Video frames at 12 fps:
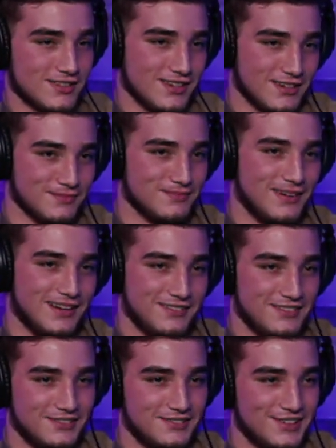It's him.
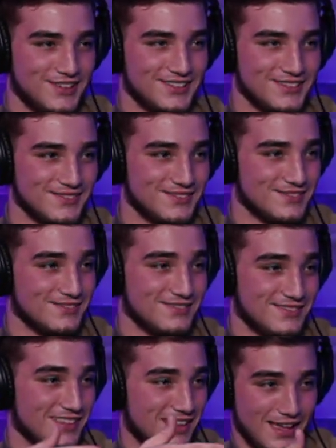No, no, no. It,
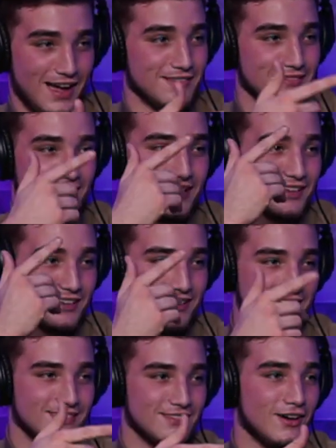it, it's uh, it's my
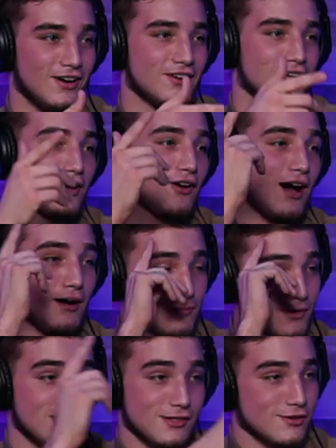fault. Her. No, no, no.
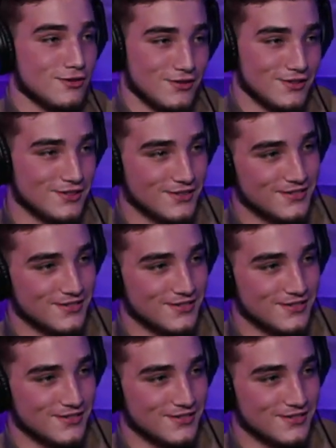I'm with you.